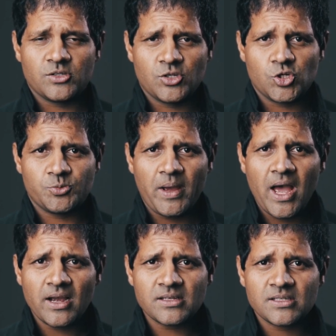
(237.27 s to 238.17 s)
such
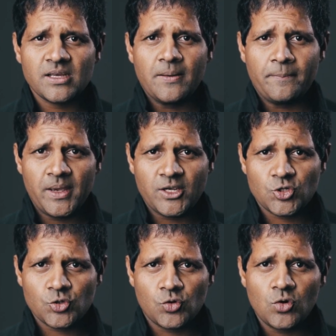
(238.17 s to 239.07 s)
bags. Make
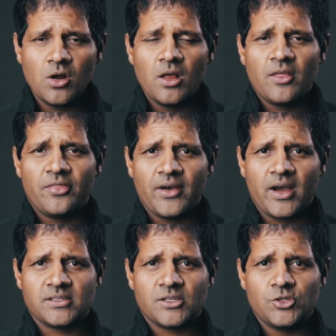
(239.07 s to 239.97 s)
sure that